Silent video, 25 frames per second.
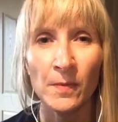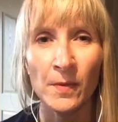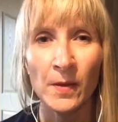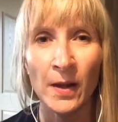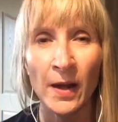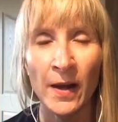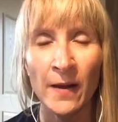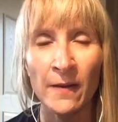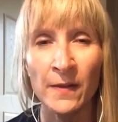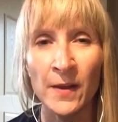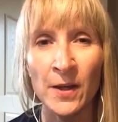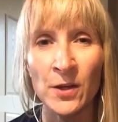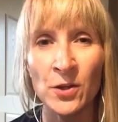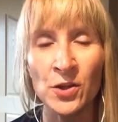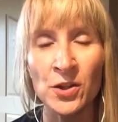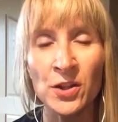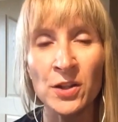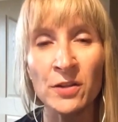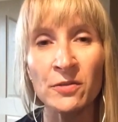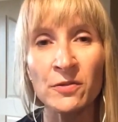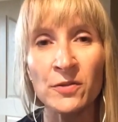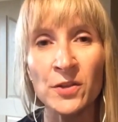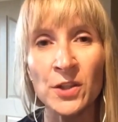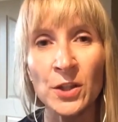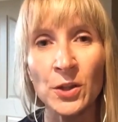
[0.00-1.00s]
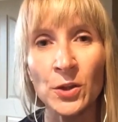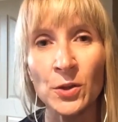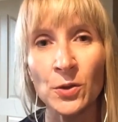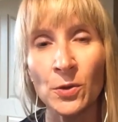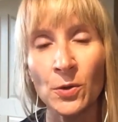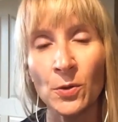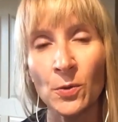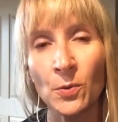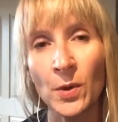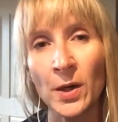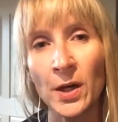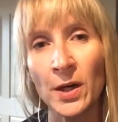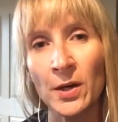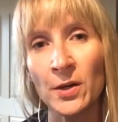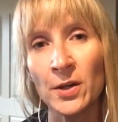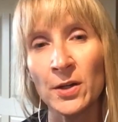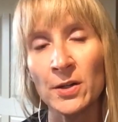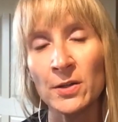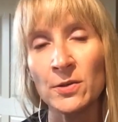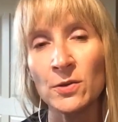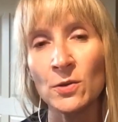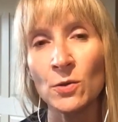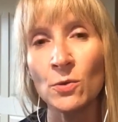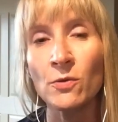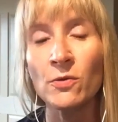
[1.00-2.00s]
And then shifting your
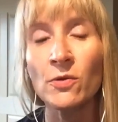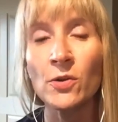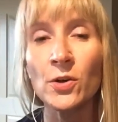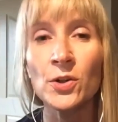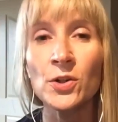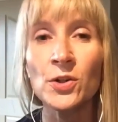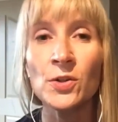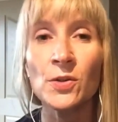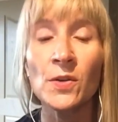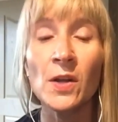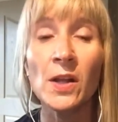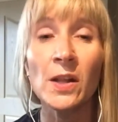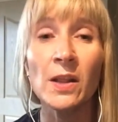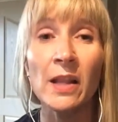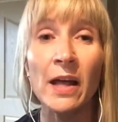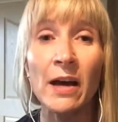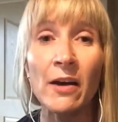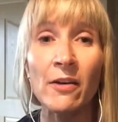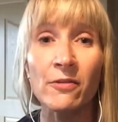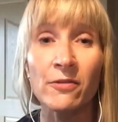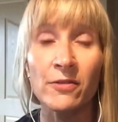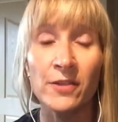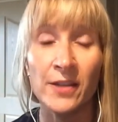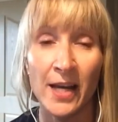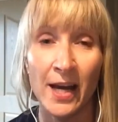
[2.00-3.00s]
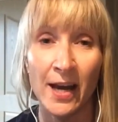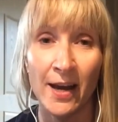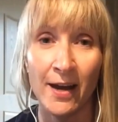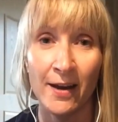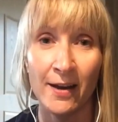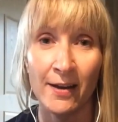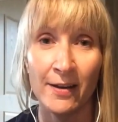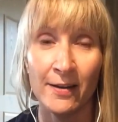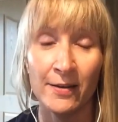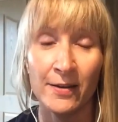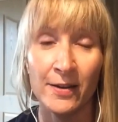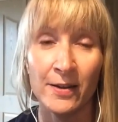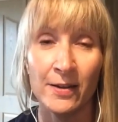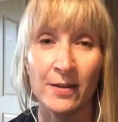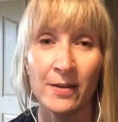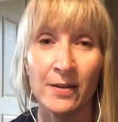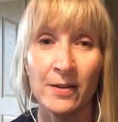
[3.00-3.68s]
awareness over to the left hand.